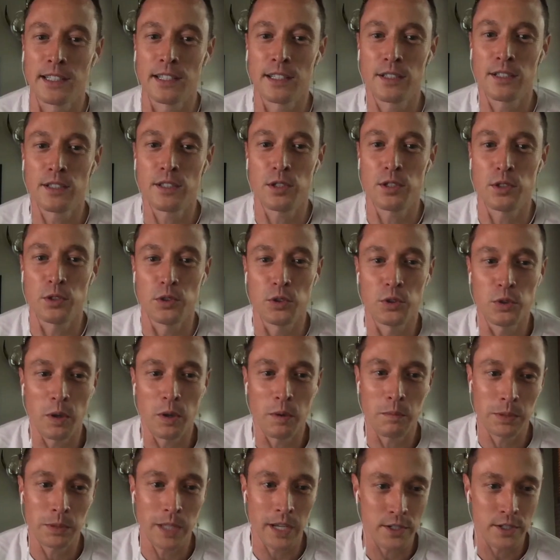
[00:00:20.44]
to
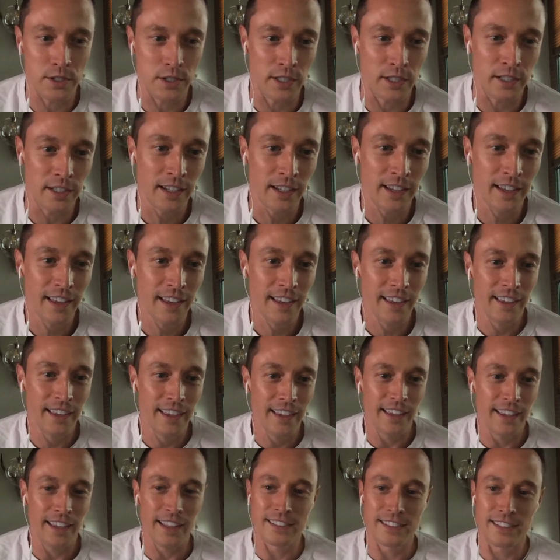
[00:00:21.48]
pleasure.
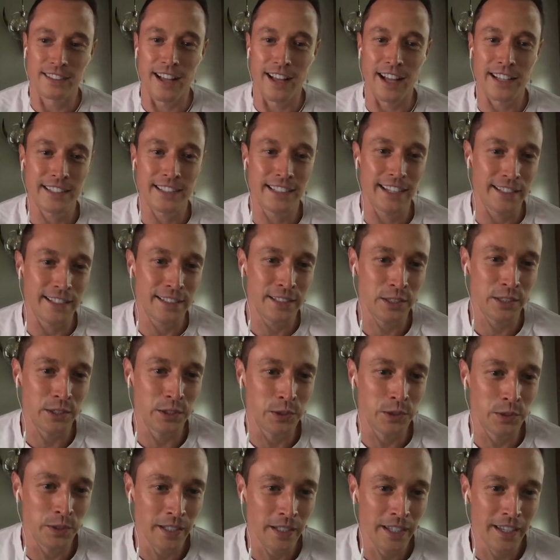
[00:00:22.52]
It's a lot to get
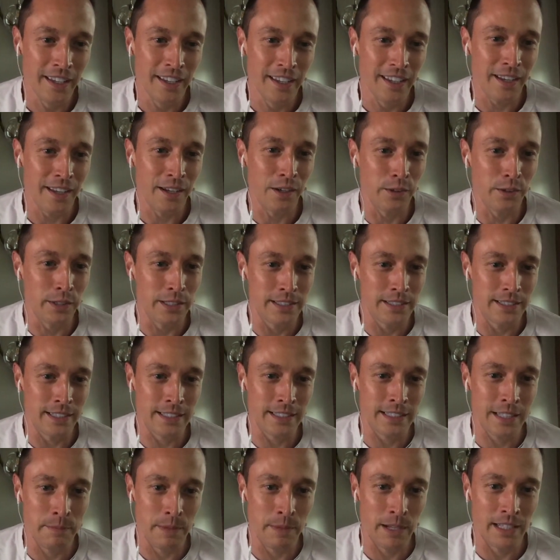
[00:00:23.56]
to in only
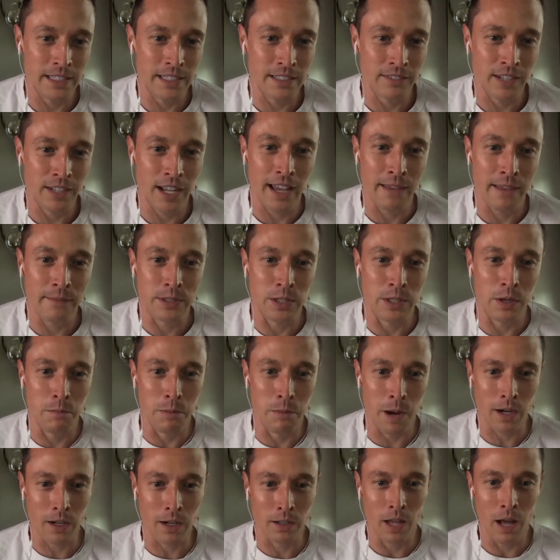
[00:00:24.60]
60 minutes of time, so
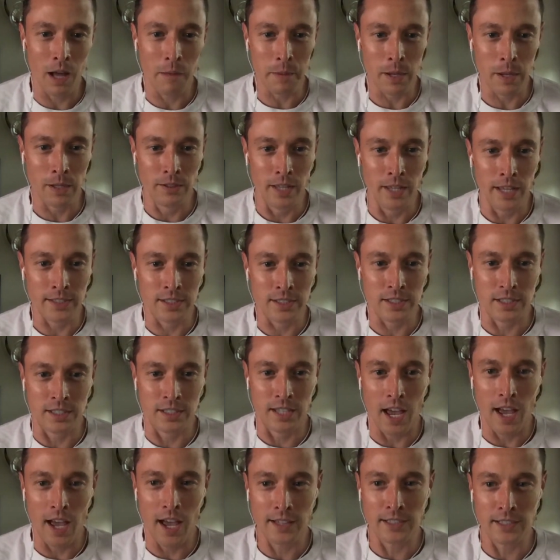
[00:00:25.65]
buckle up and let's
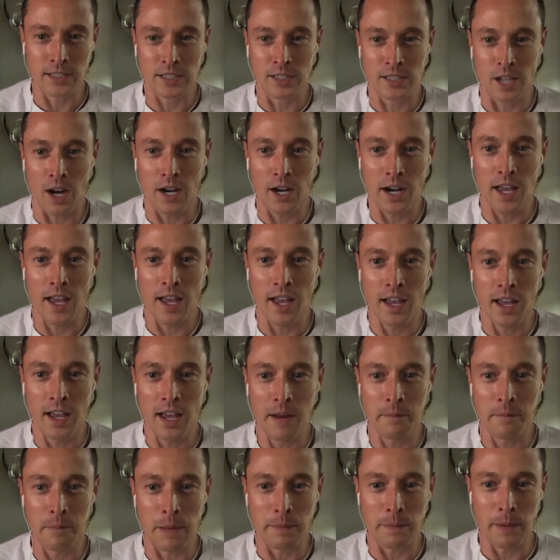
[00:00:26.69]
get
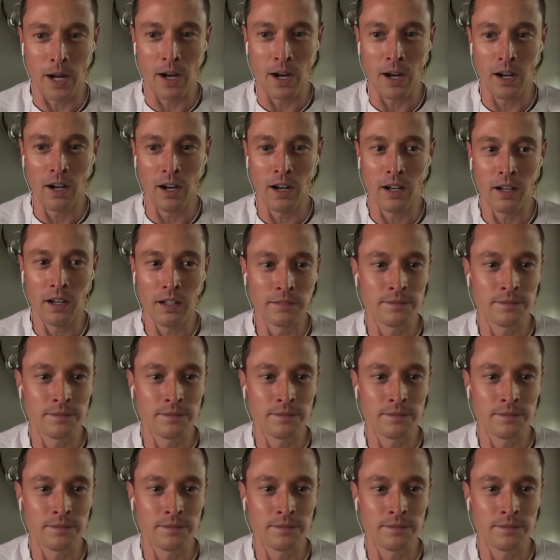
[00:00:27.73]
started, people.